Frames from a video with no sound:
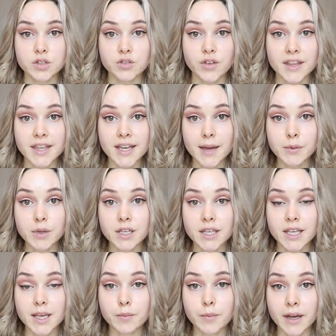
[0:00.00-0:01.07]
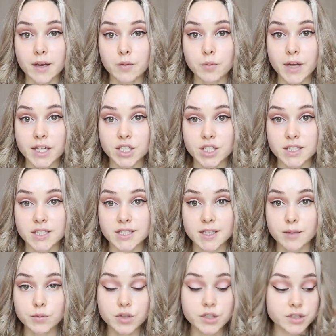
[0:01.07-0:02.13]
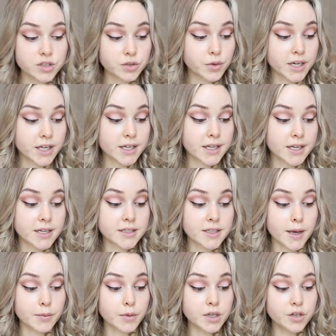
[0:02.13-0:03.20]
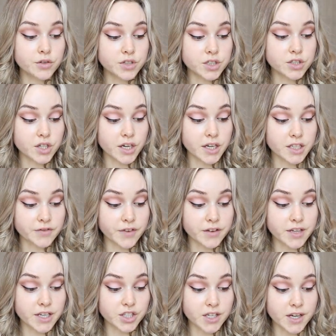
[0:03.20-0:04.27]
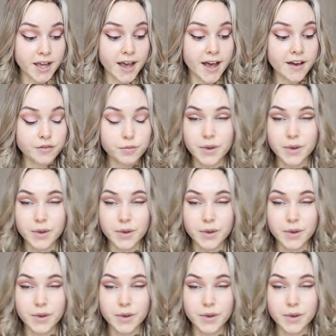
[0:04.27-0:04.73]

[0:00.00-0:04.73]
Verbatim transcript: So I think I'm gonna keep my complexion similar to what it is. I'm gonna use the darkest foundation I have,